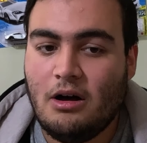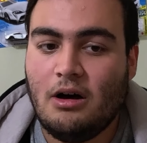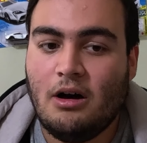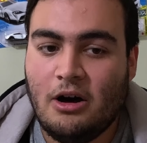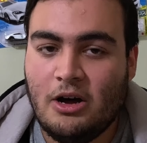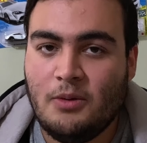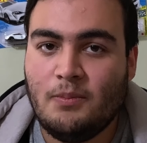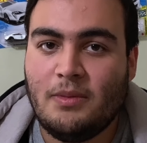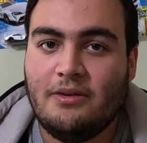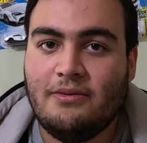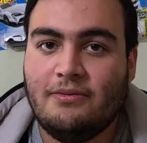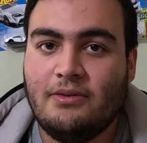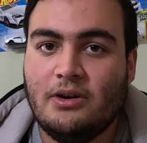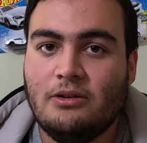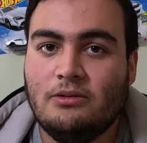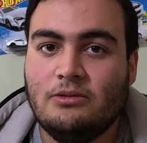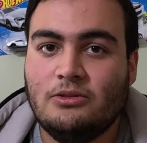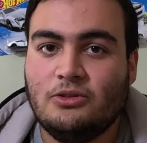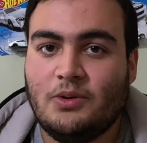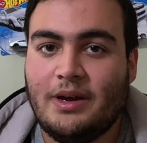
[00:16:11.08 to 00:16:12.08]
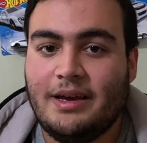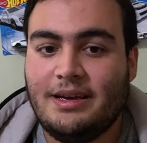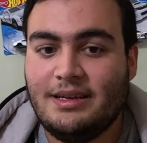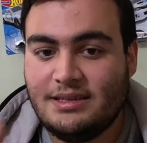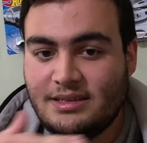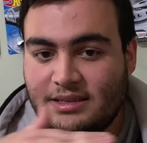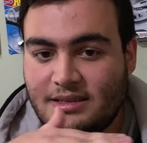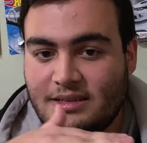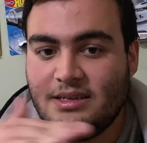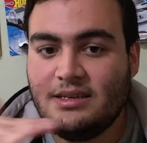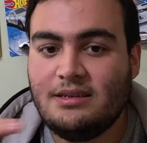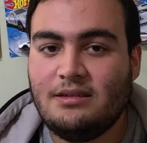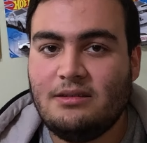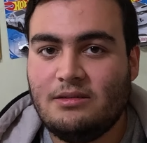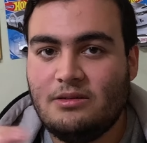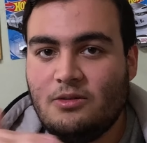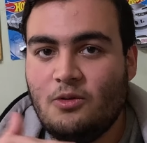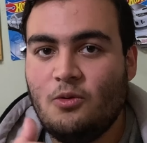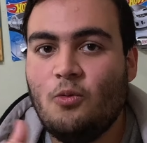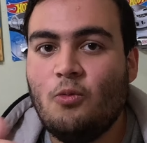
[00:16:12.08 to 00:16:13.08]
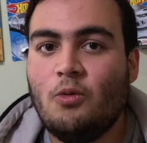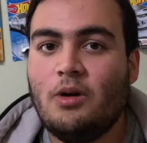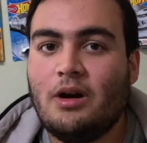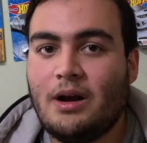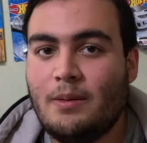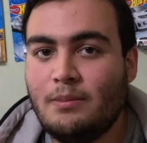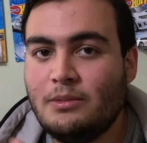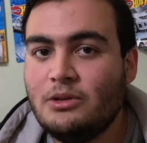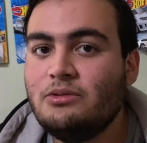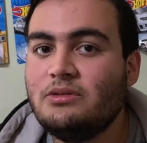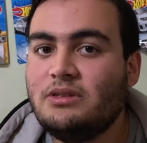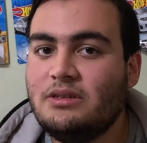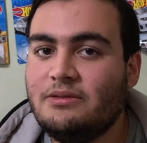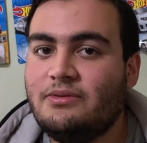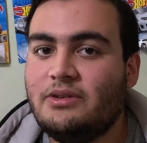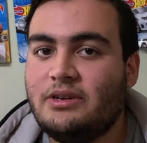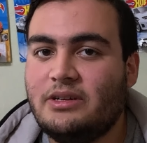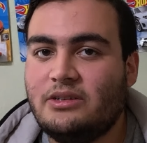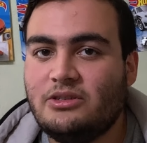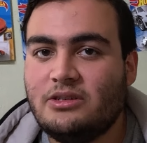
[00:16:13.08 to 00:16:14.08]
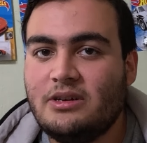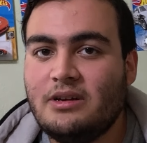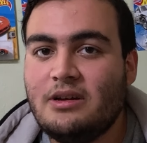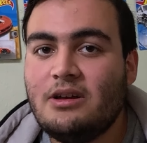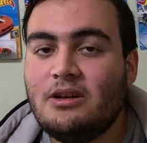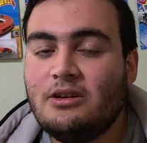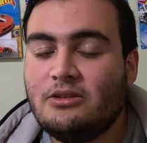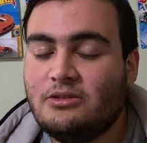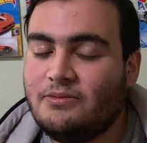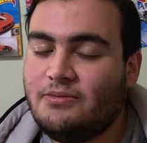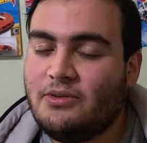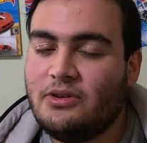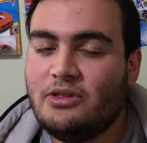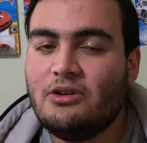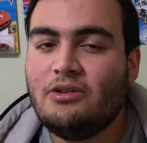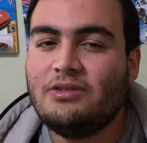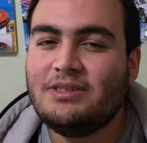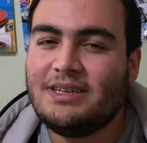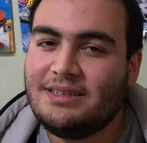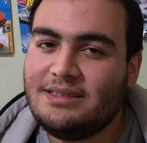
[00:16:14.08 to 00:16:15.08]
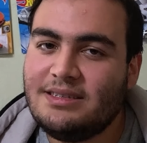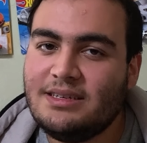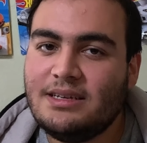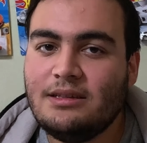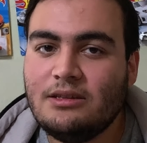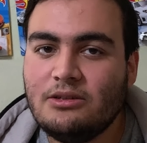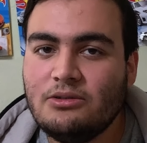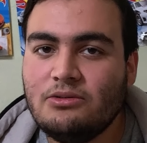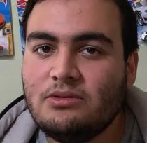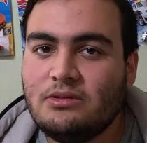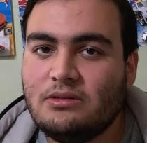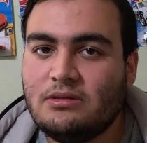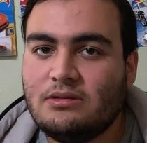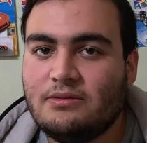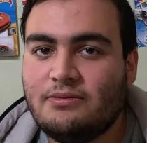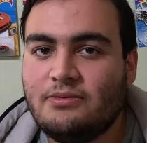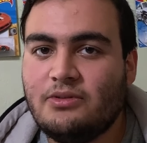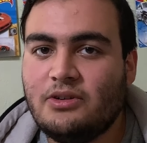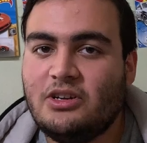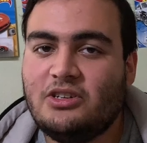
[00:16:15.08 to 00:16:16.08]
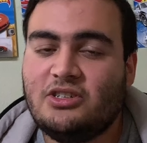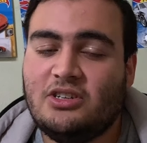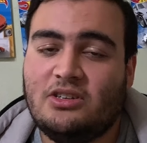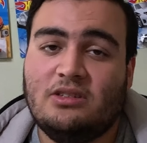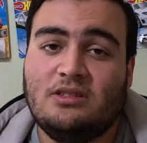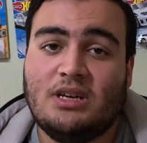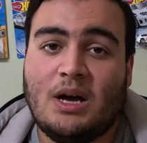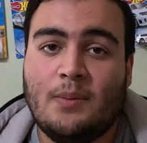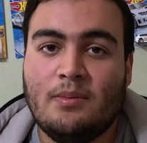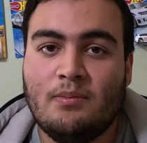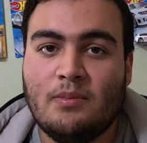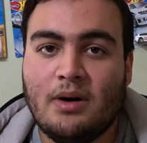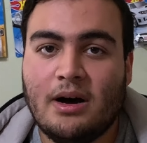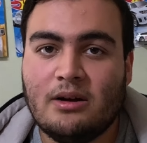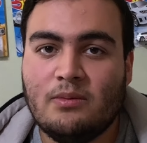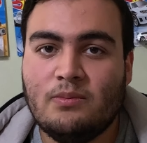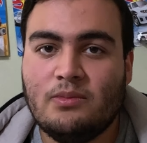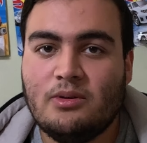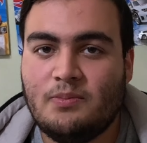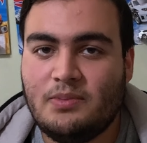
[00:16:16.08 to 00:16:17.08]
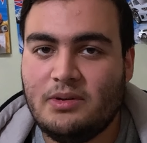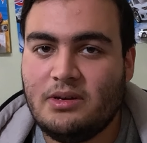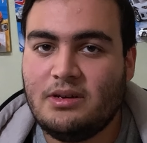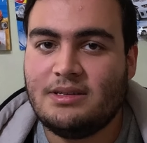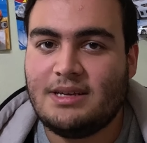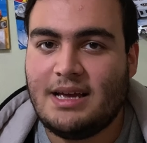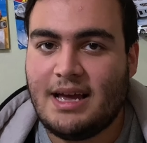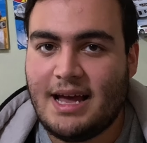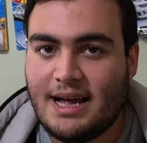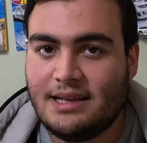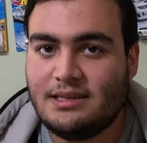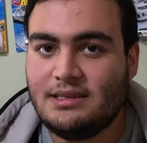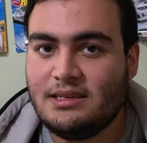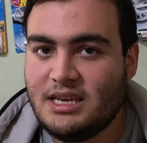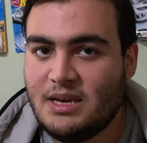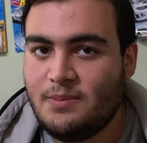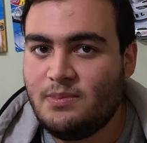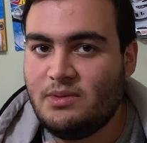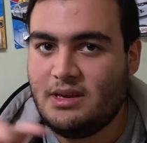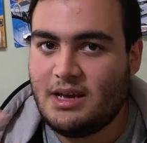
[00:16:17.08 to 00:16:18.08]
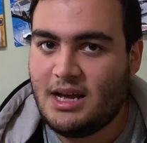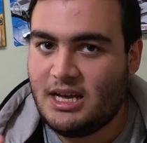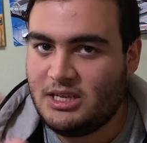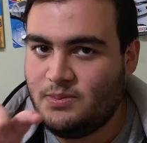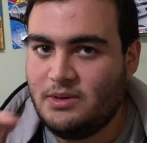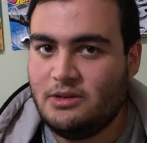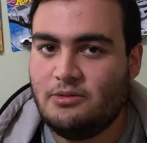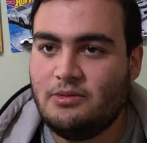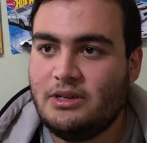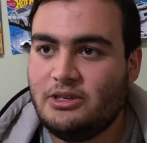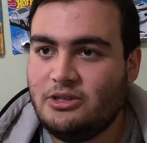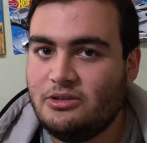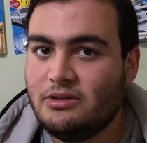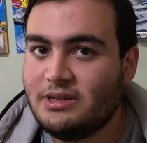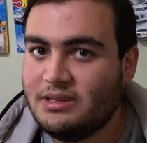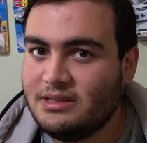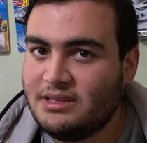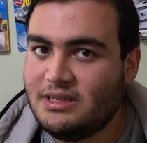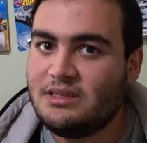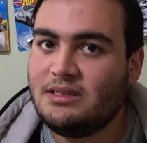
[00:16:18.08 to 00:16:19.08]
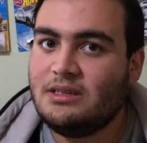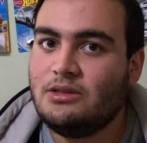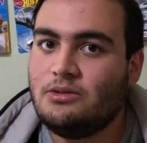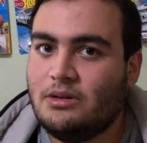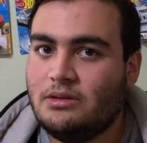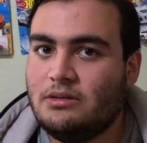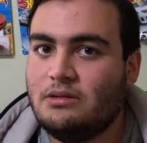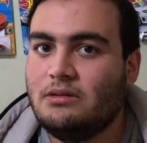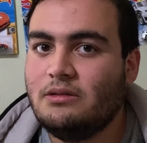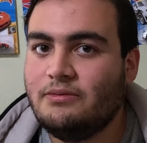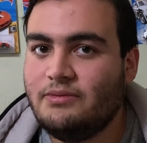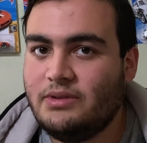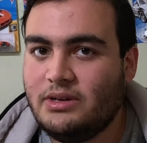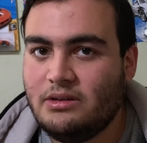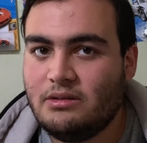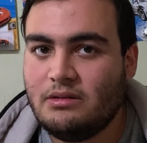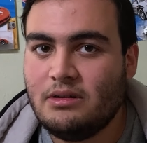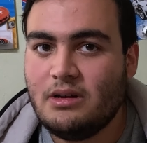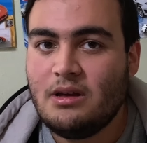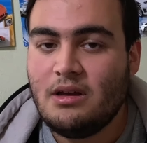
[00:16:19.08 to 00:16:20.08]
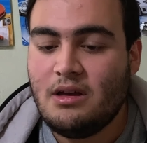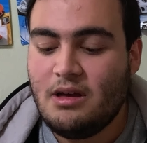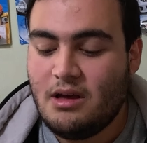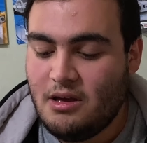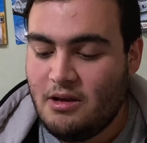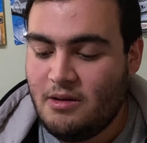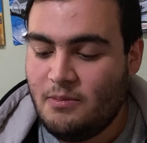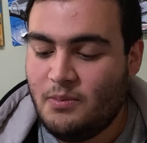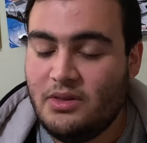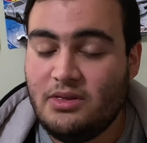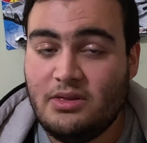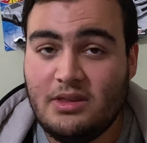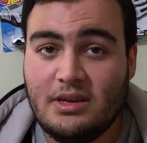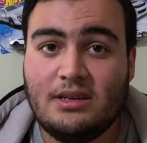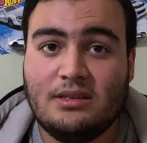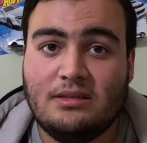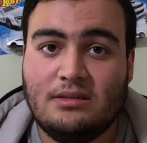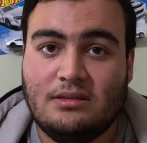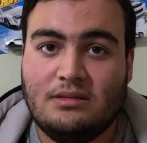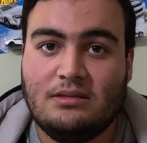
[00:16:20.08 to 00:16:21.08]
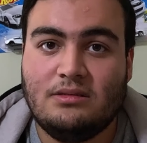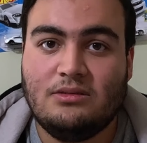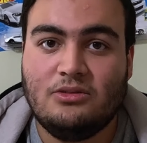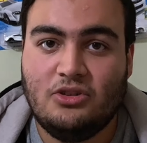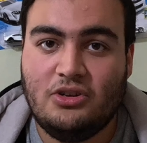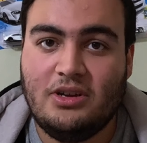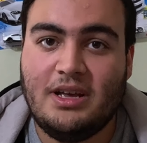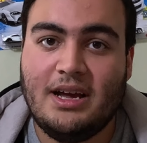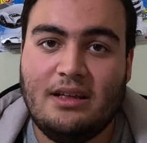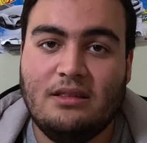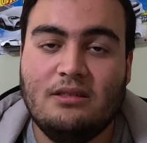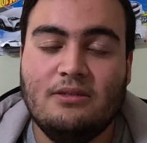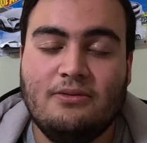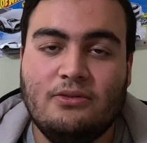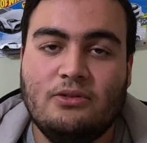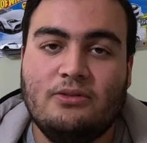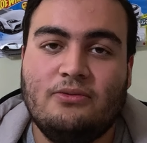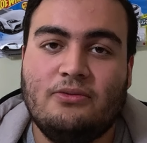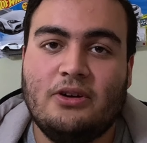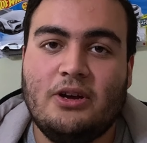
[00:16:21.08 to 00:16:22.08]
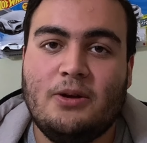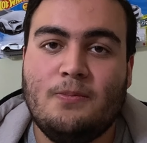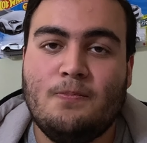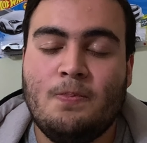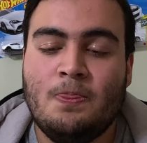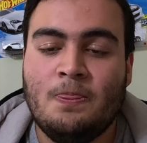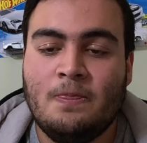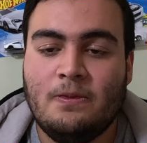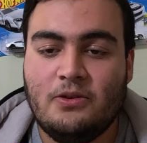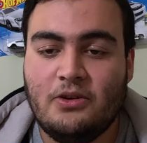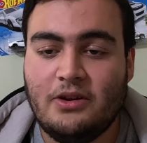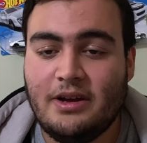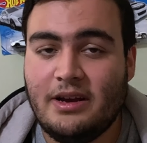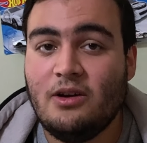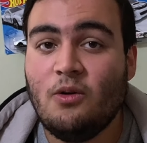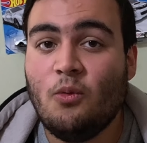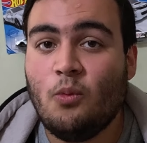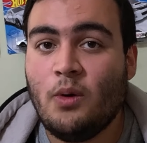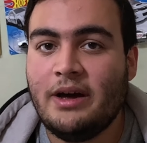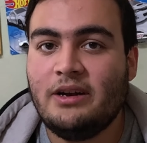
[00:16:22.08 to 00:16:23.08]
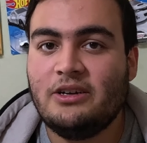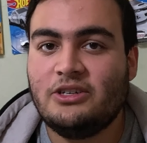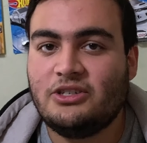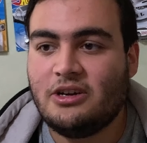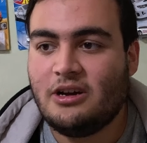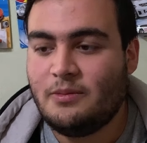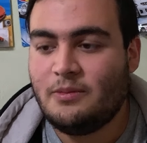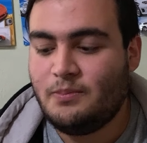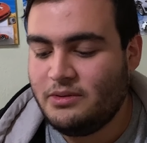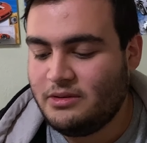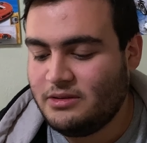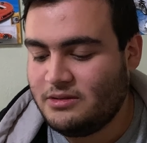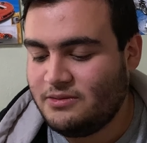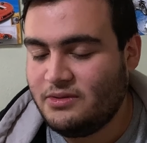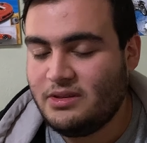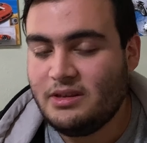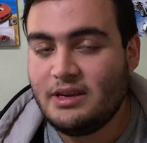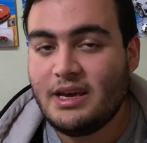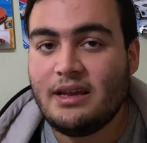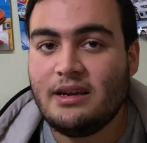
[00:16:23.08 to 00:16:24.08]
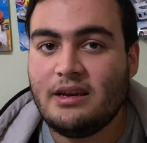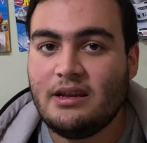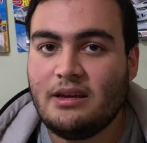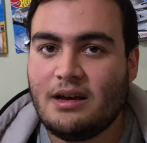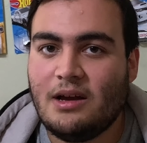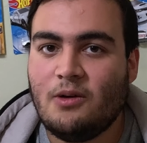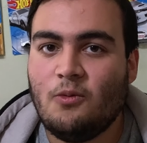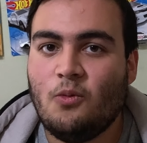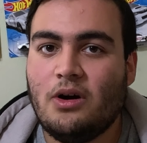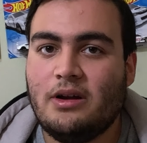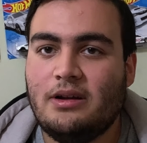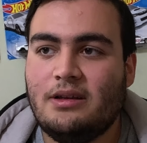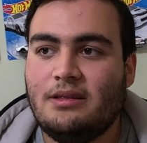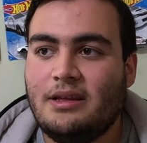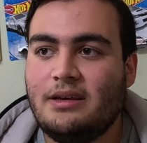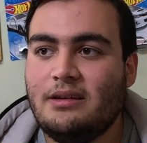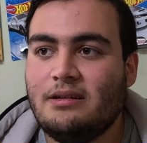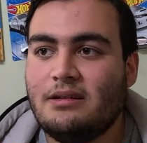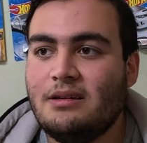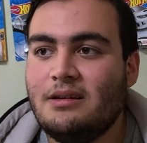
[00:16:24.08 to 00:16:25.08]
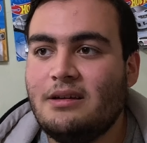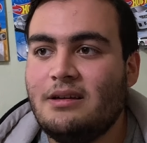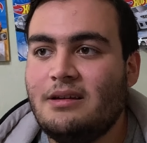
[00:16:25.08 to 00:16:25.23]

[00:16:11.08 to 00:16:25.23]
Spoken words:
on my phone so I could see where I'm losing footage. So for those, I did lose footage at the top and bottom, but because I had to keep the aspect ratio consistent throughout the whole video. But this, you're getting the full frame, you're getting a wider shot, because for the ending I wanted like